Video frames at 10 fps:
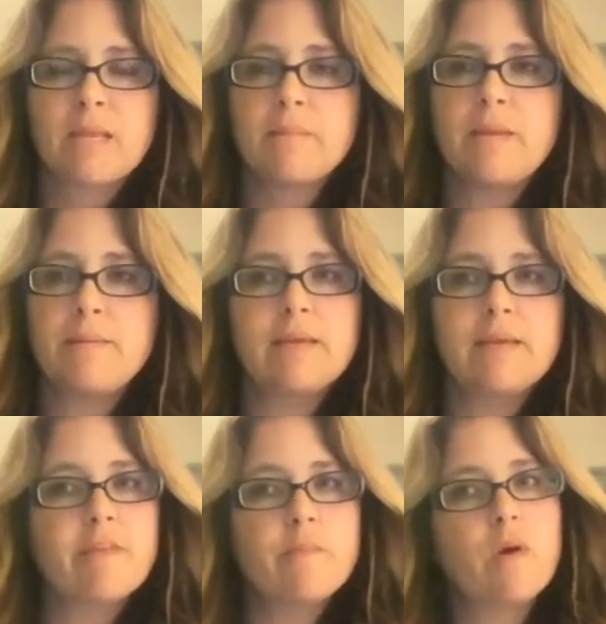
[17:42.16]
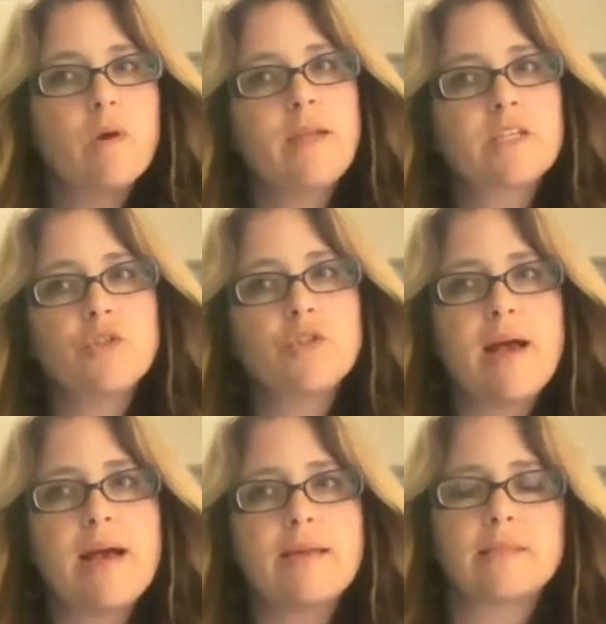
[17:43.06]
Maybe give them an extra
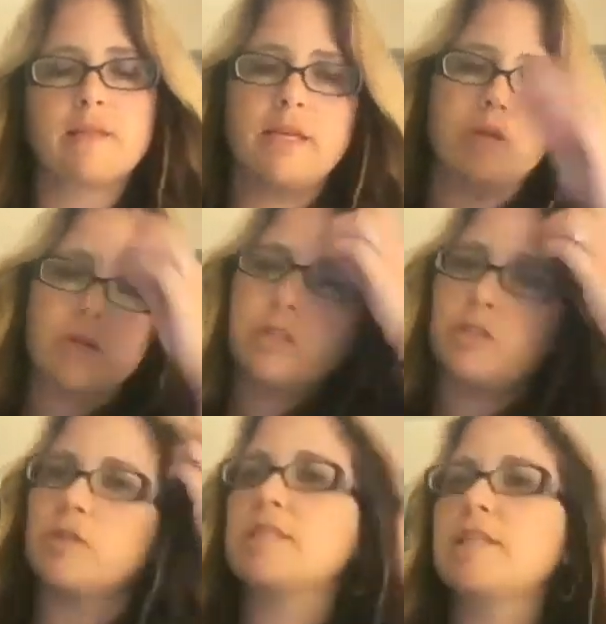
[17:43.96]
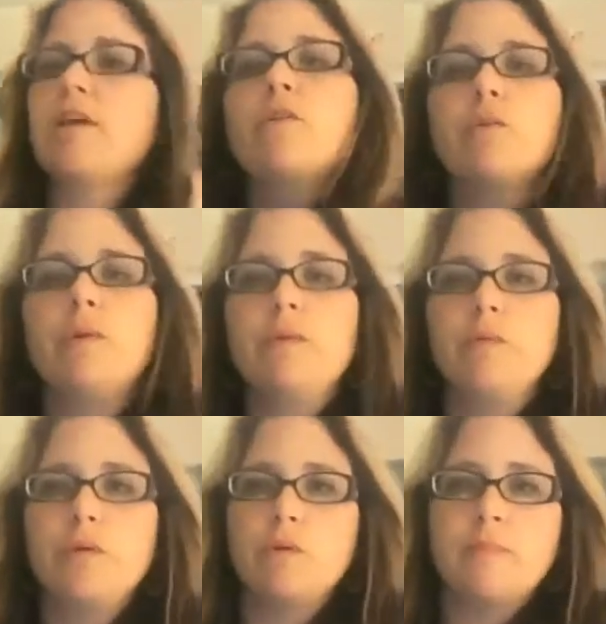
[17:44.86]
mask, like you can do the cellular
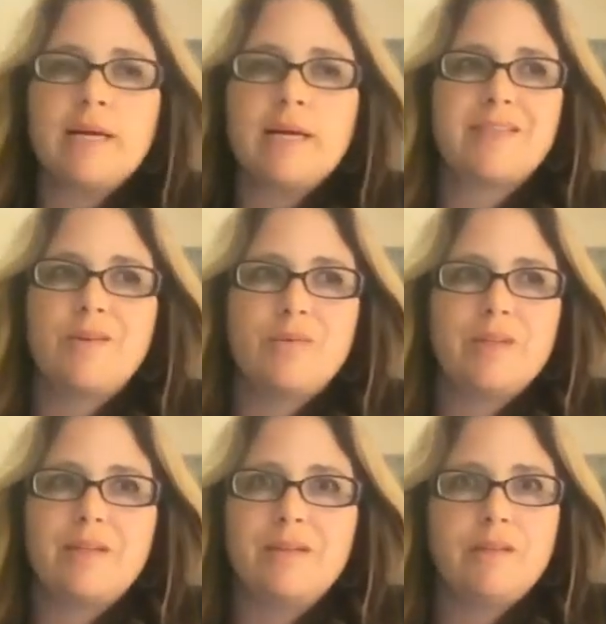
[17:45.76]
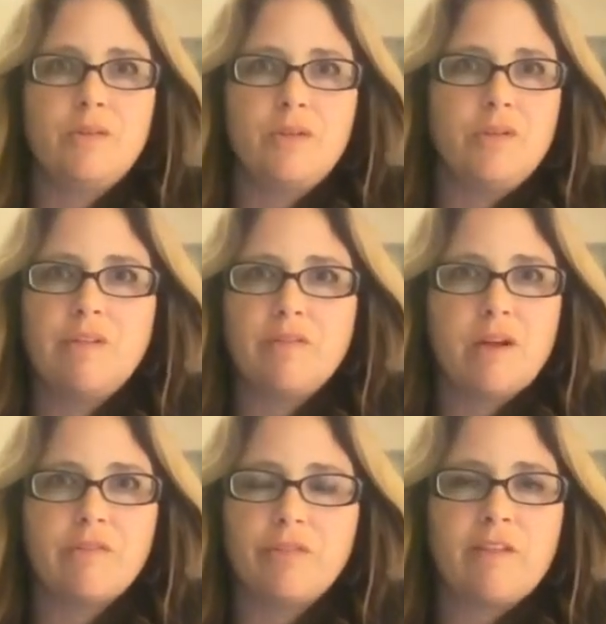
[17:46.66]
renewal mask. It only, you leave it
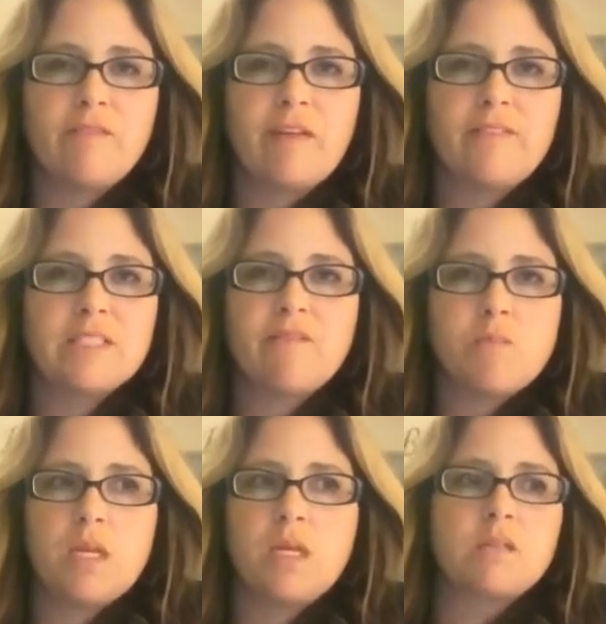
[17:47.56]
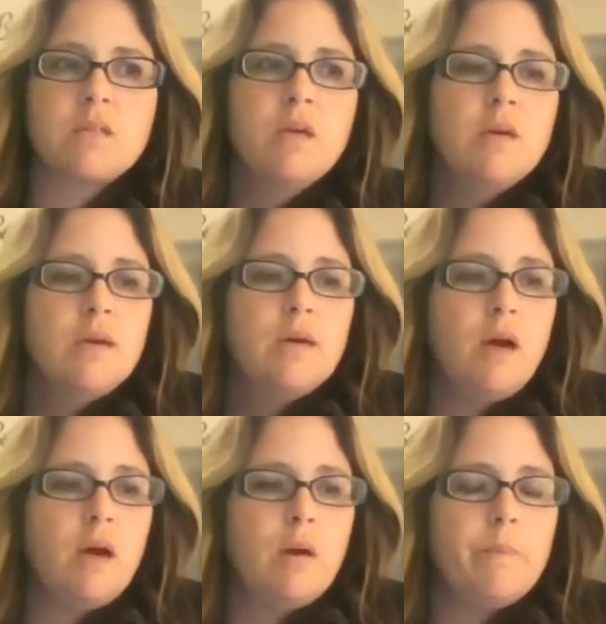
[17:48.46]
on for like 5 to 7 minutes,
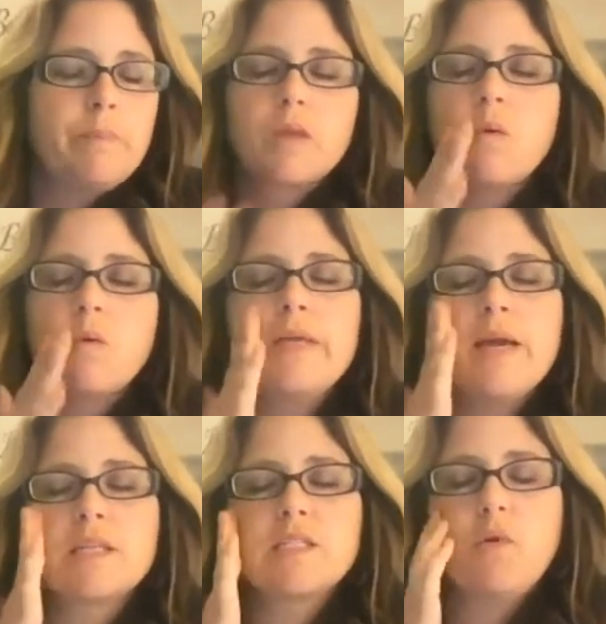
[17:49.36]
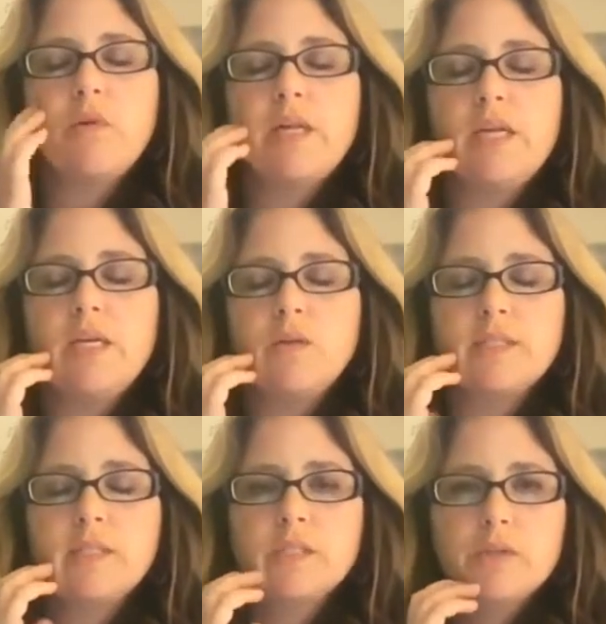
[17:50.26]
or the exfoliating new
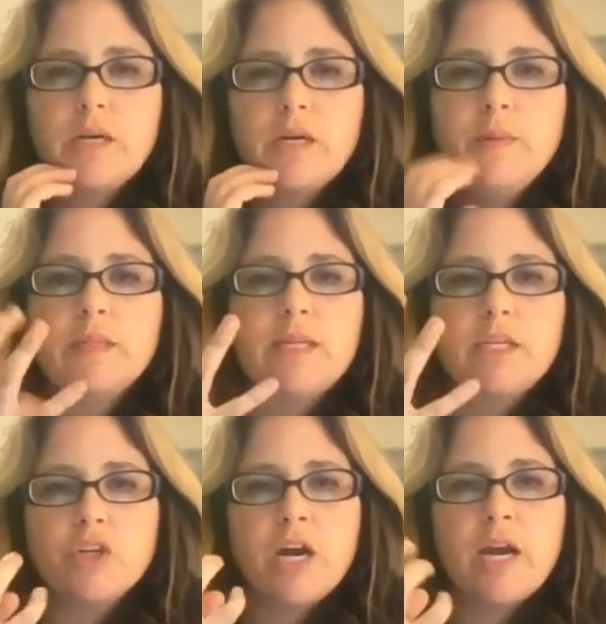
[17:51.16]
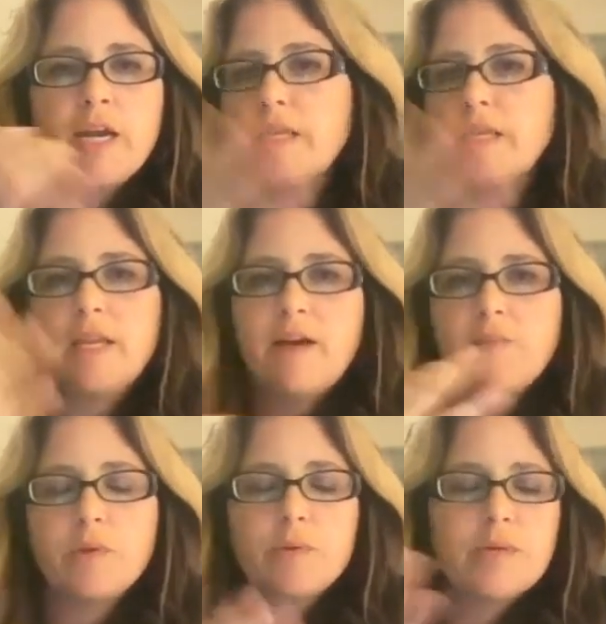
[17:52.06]
cell scrub and let it dry and then have
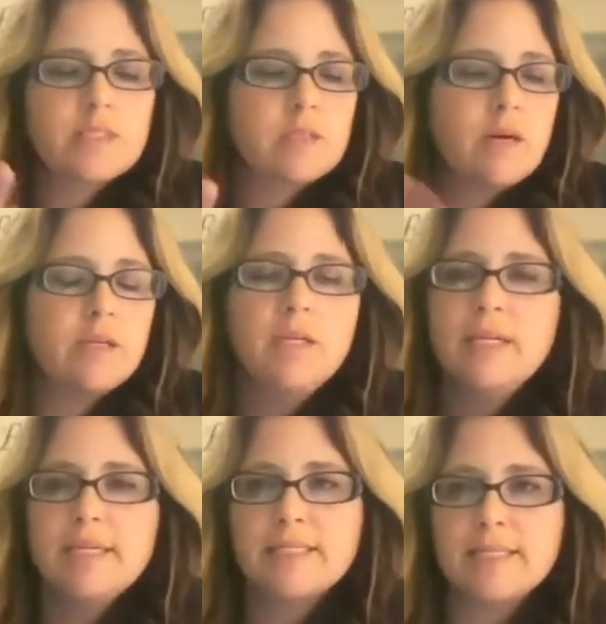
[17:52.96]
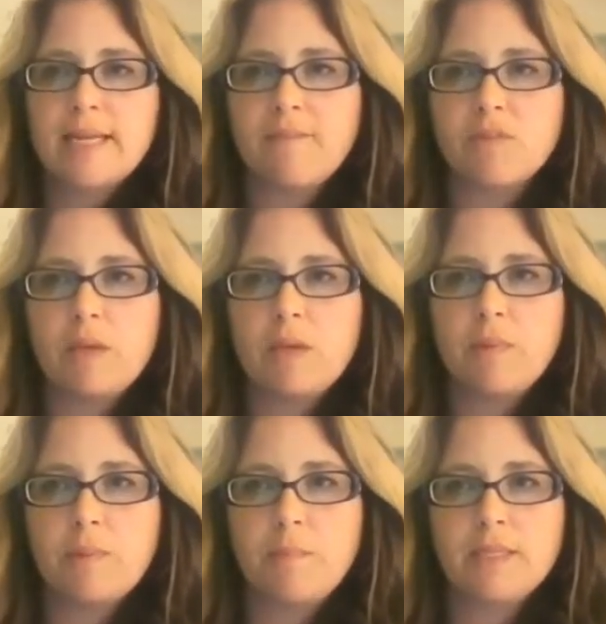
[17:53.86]
them put the rest on. It doesn't have to be a
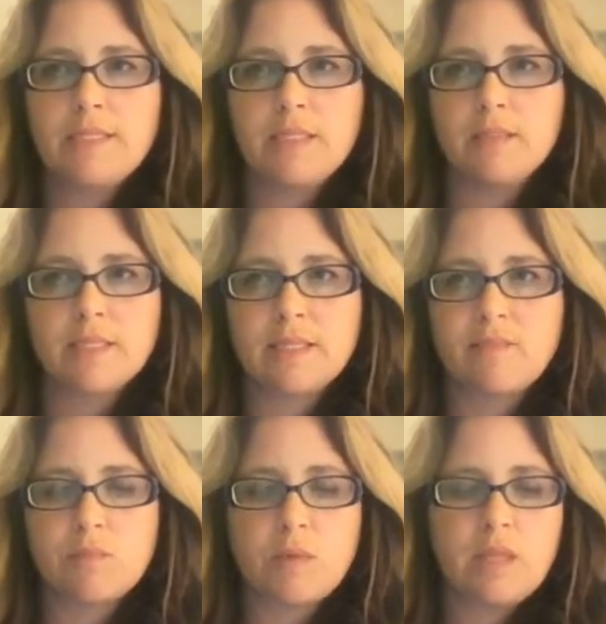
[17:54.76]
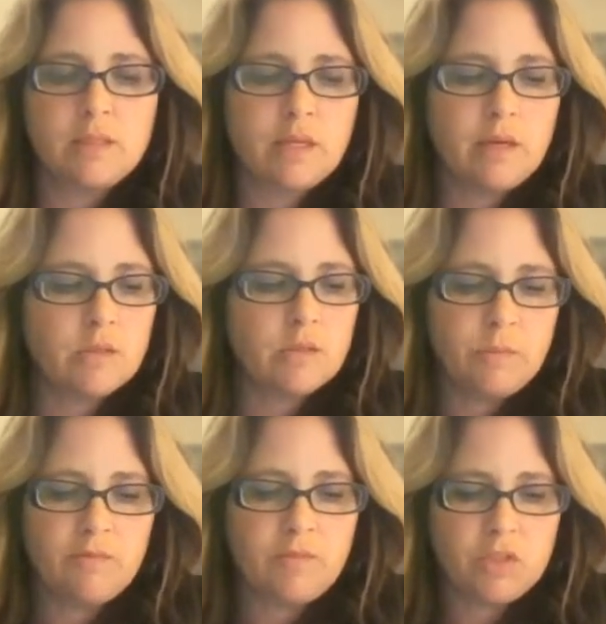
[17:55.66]
big deal. It doesn't have to be the entire
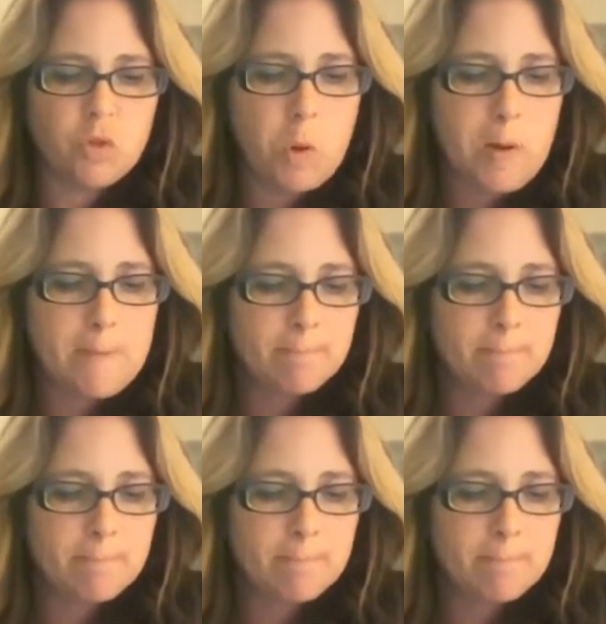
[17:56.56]
ultimate facial.